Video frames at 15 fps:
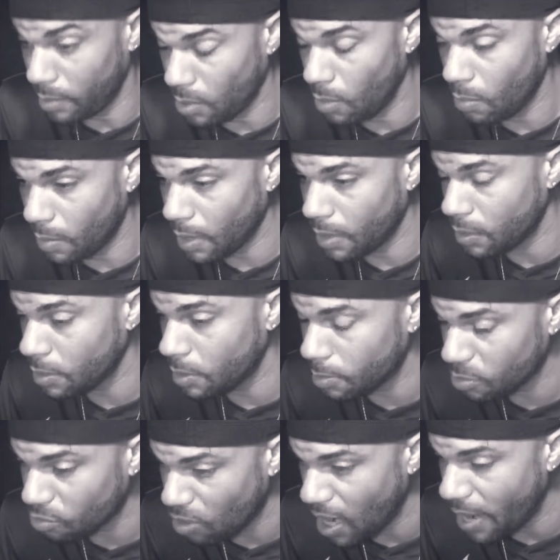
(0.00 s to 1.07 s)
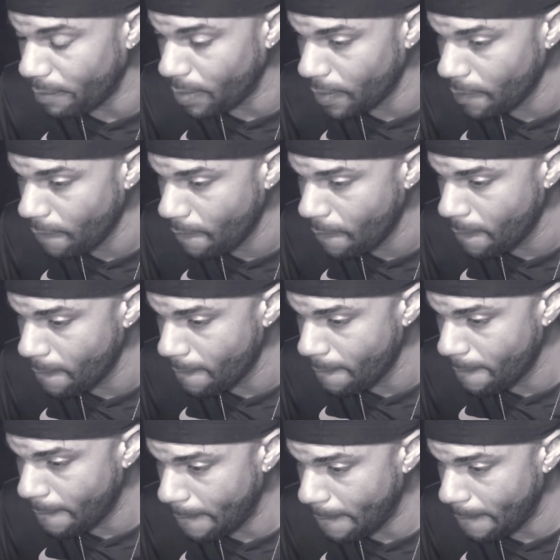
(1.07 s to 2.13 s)
I told them about the subscribe button.
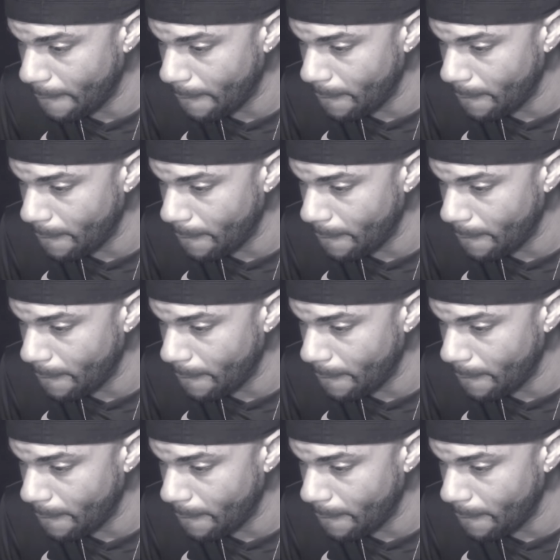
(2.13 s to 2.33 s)
Uh,